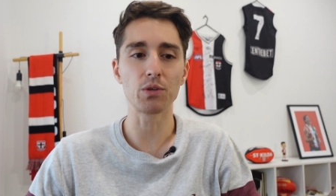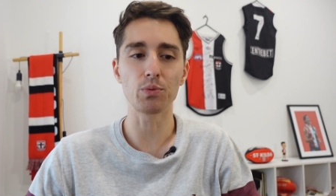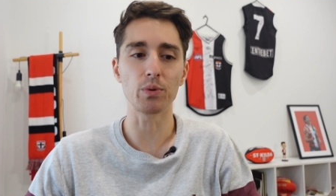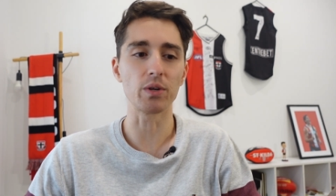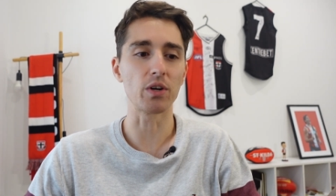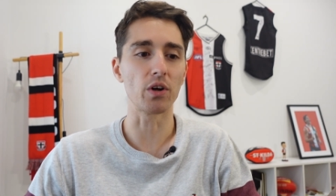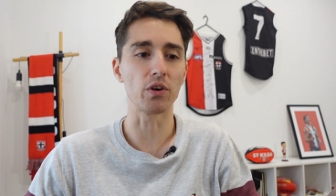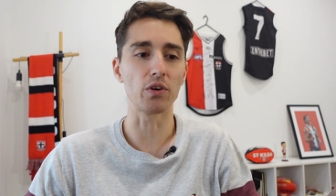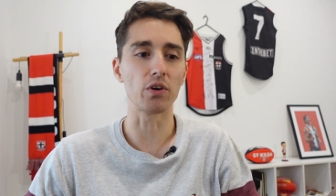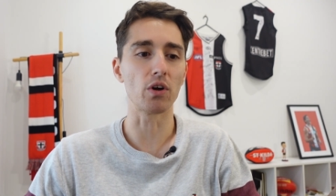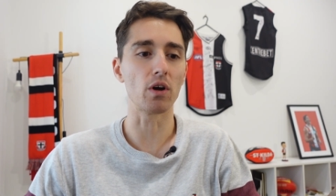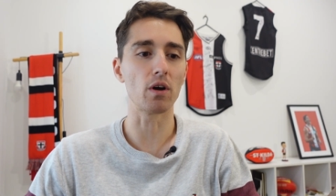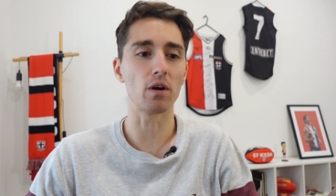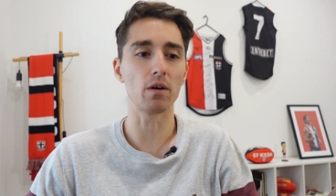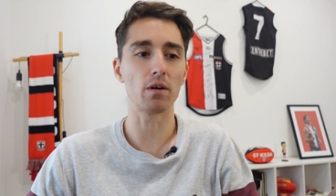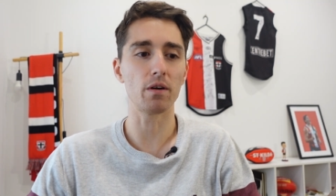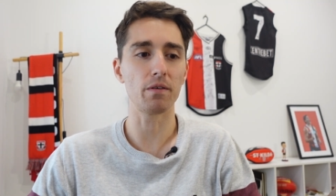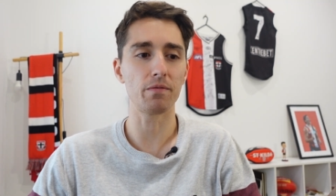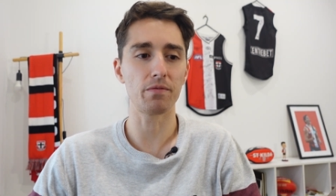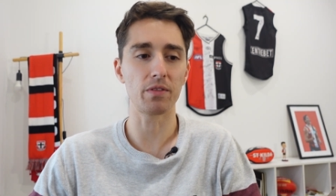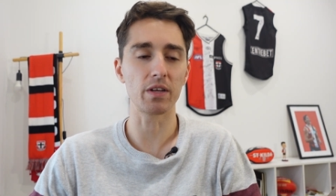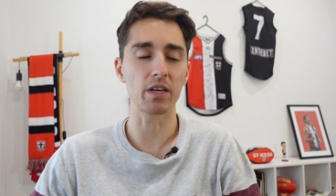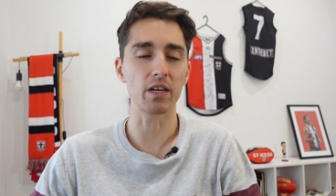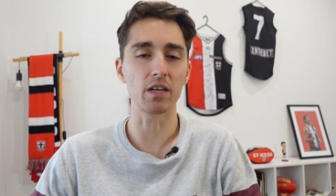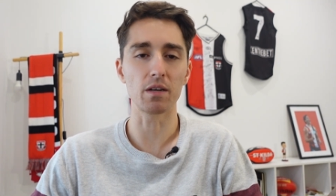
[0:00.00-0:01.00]
We don't know
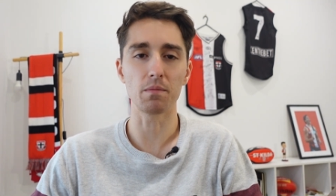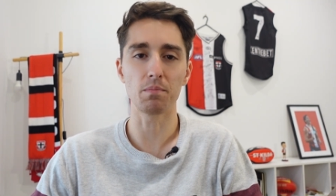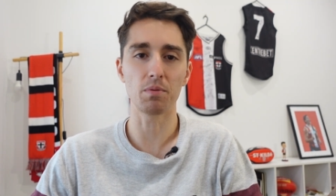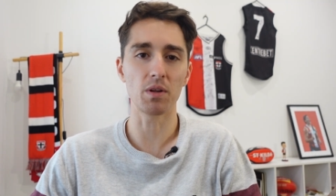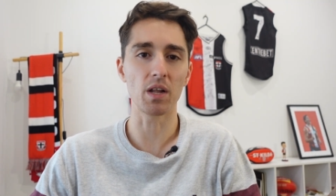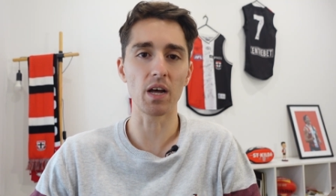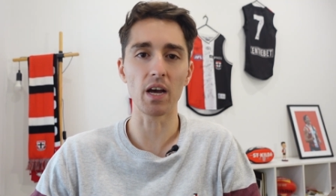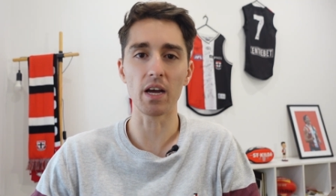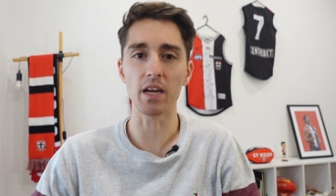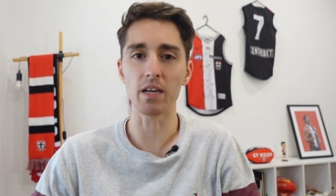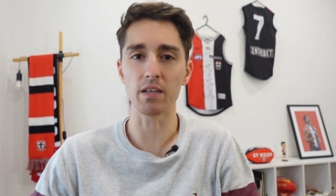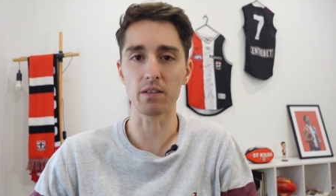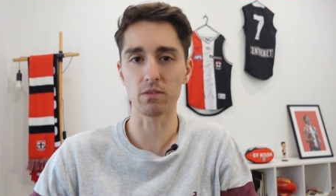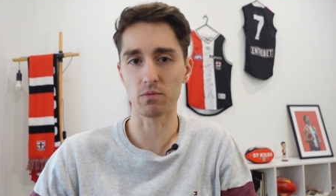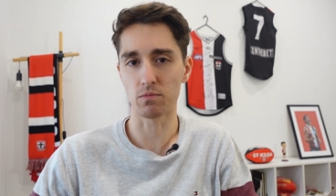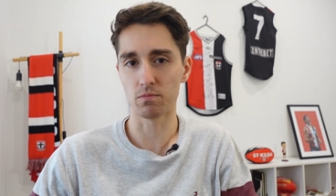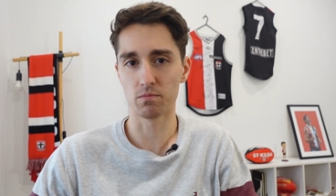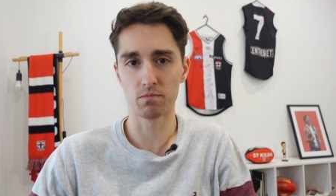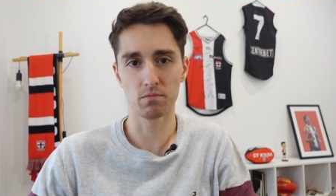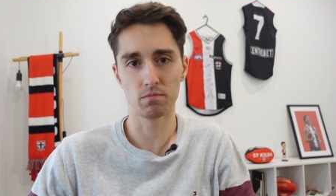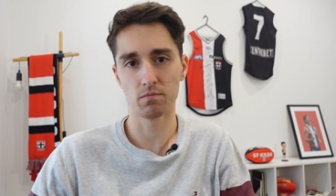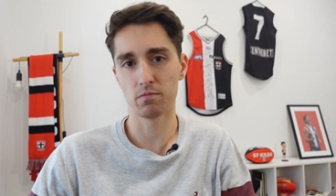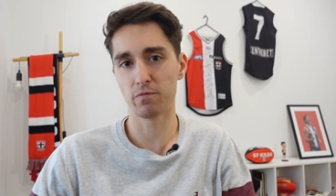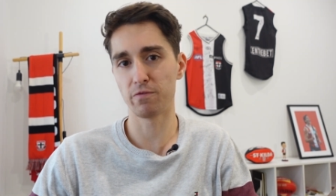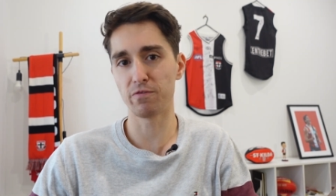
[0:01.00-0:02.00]
if they're going to play
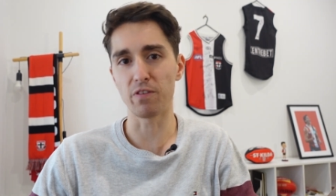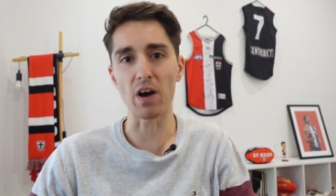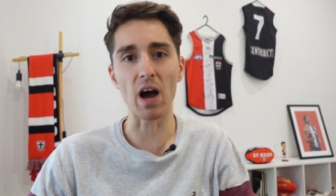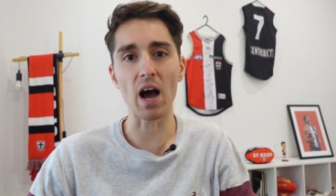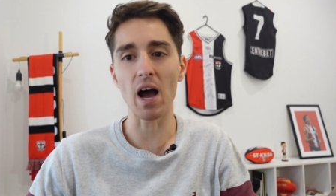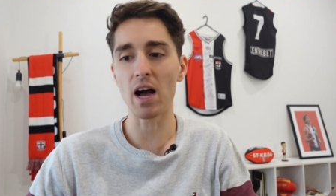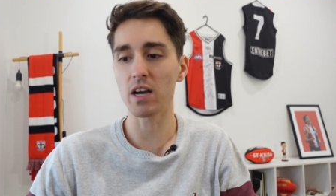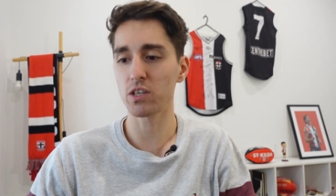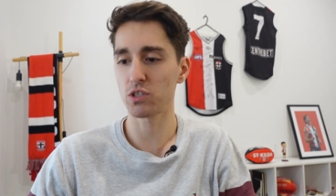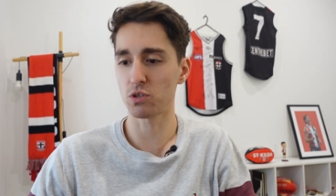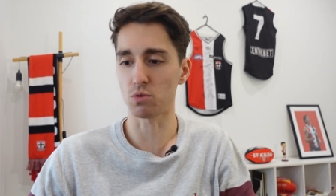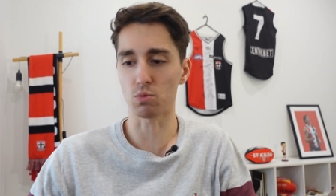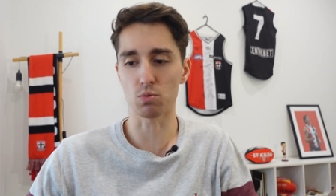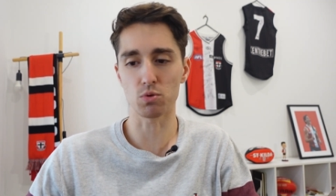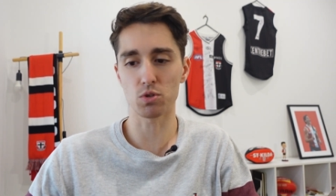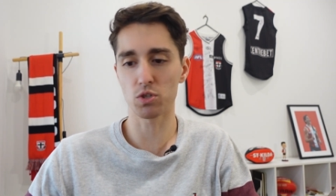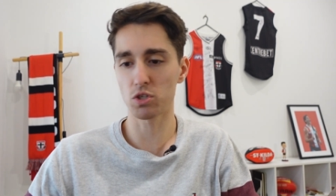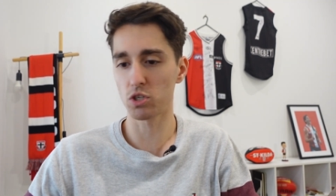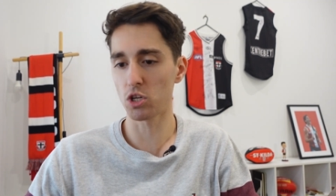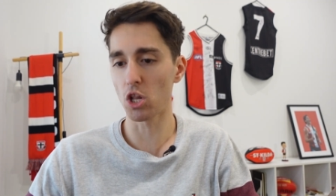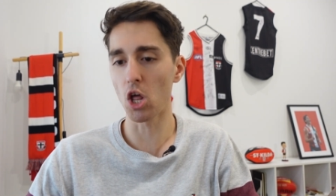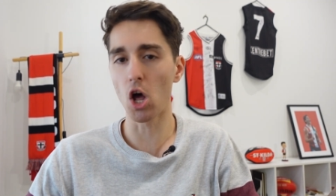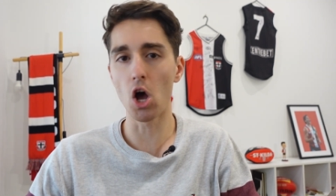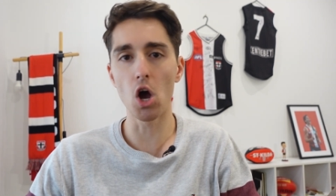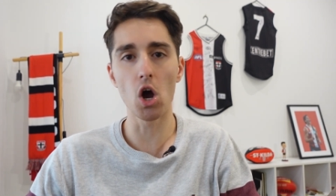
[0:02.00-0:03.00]
fast or
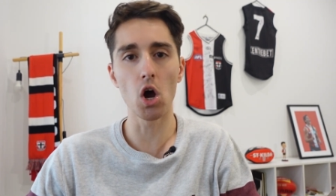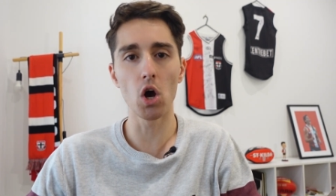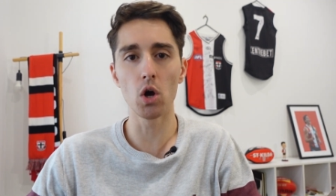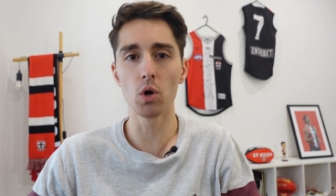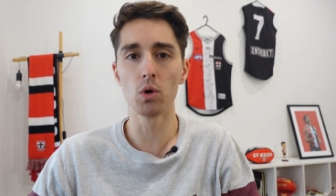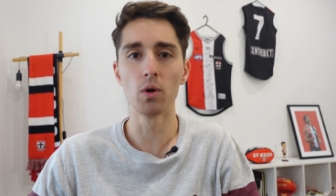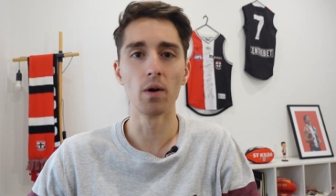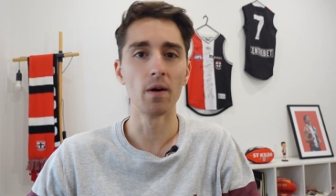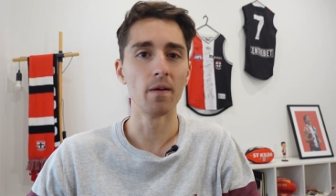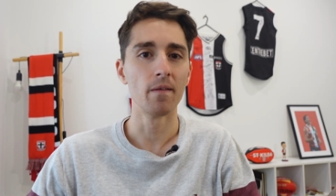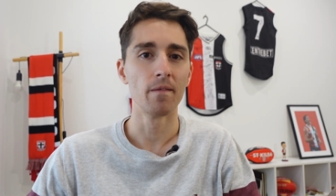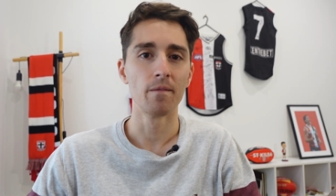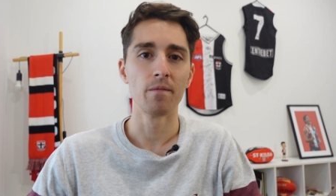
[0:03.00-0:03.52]
slow.